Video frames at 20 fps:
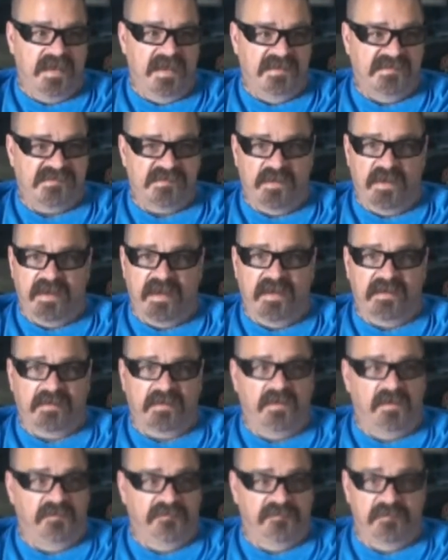And so I got a
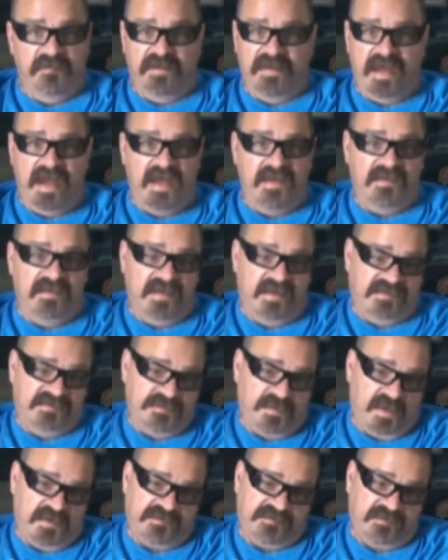call from a guy that has
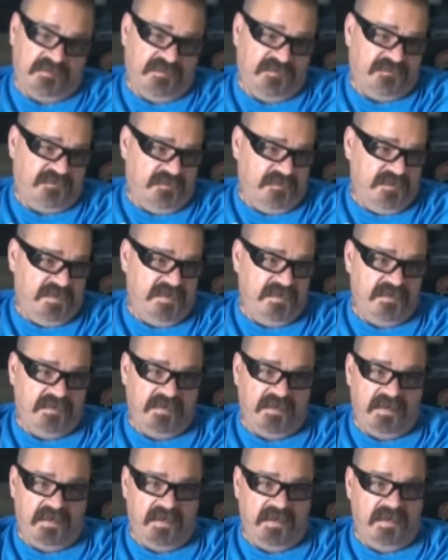bought shirts from me,
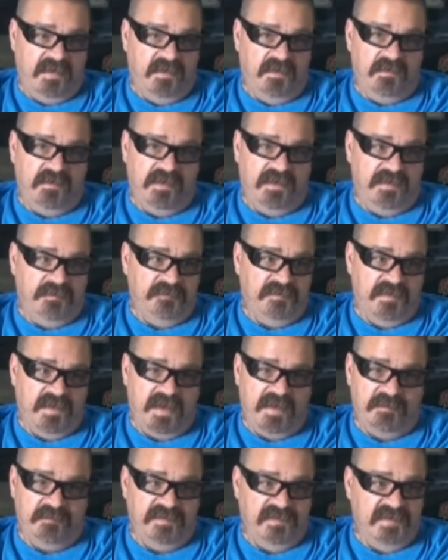you know,
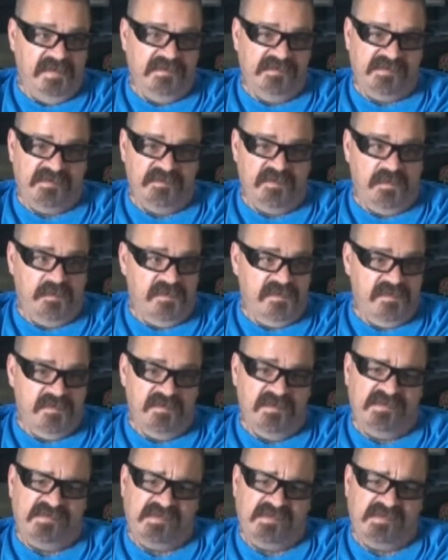and believes in what we're doing.